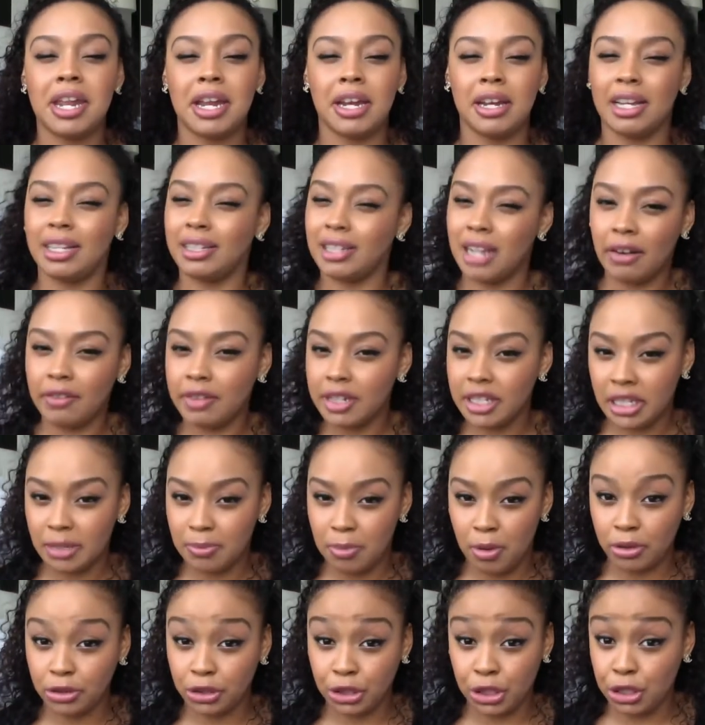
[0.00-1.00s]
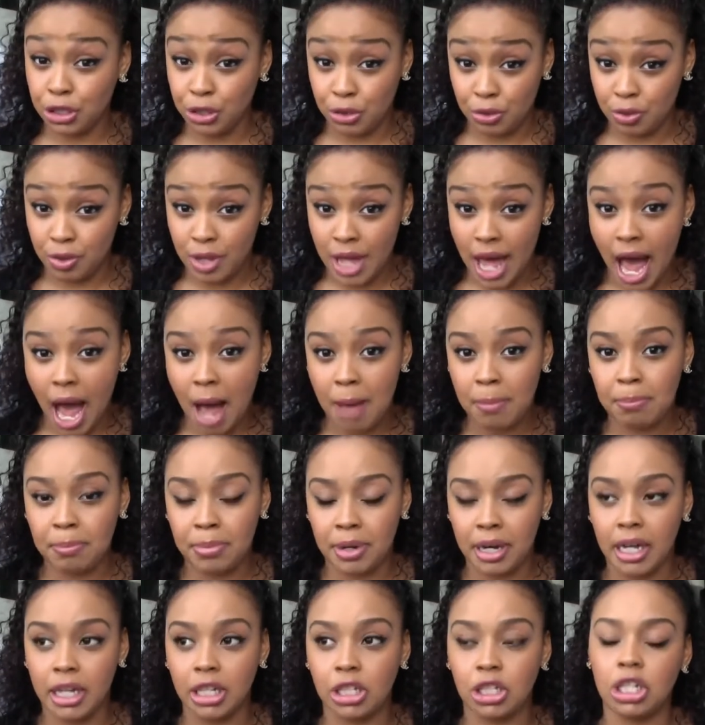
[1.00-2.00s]
It's not really supposed to do that,
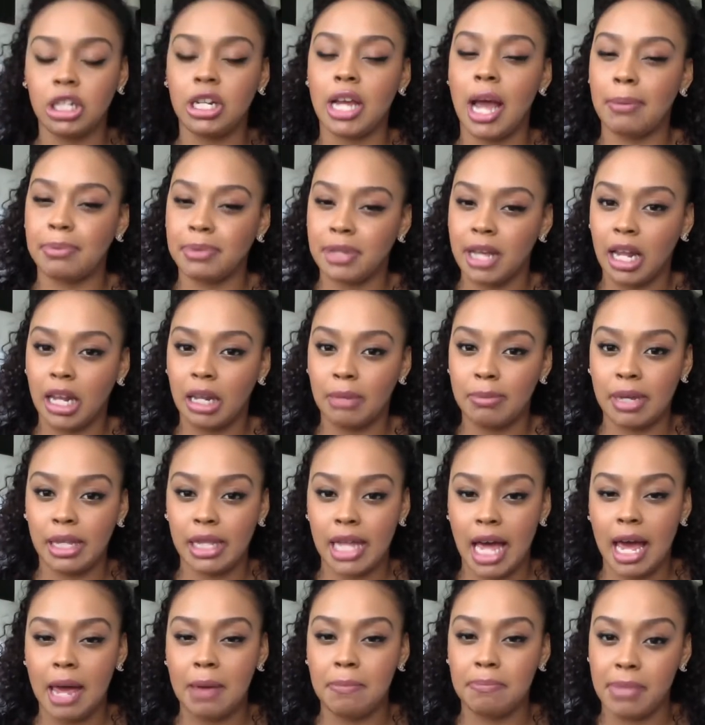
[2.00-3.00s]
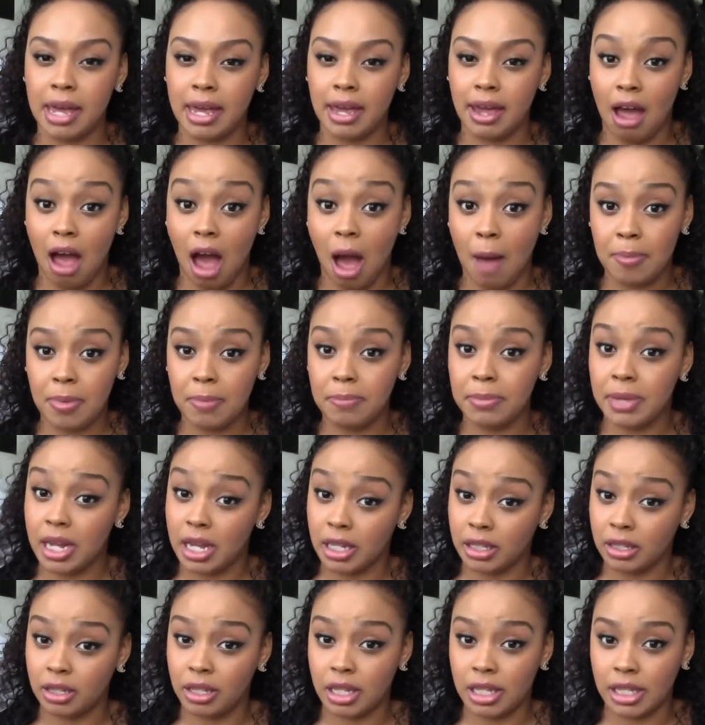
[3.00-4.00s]
but she kept telling me that it may happen
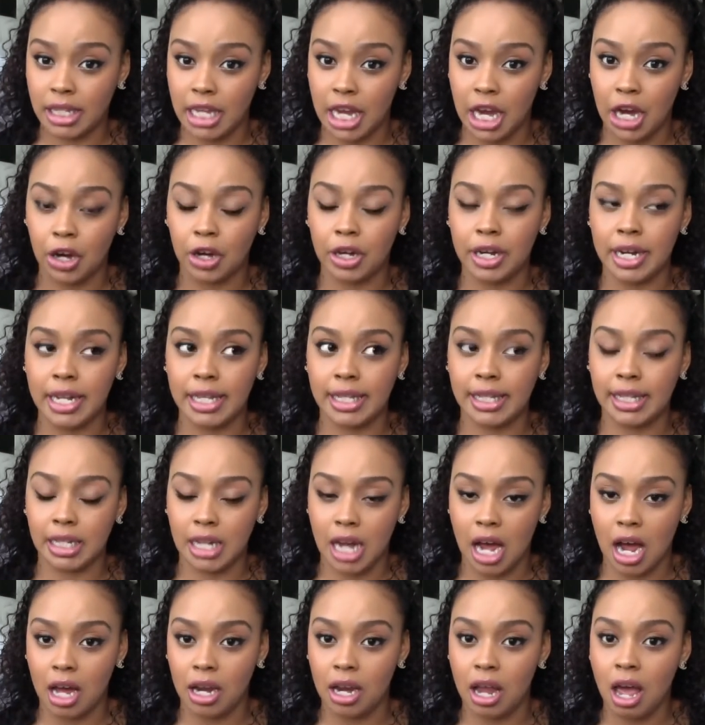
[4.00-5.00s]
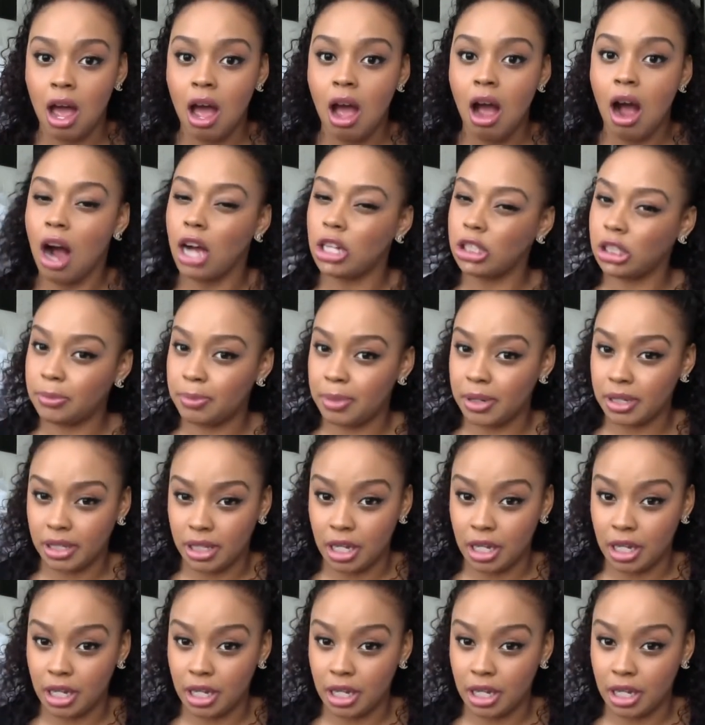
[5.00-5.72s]
because of this hair and it's not 100%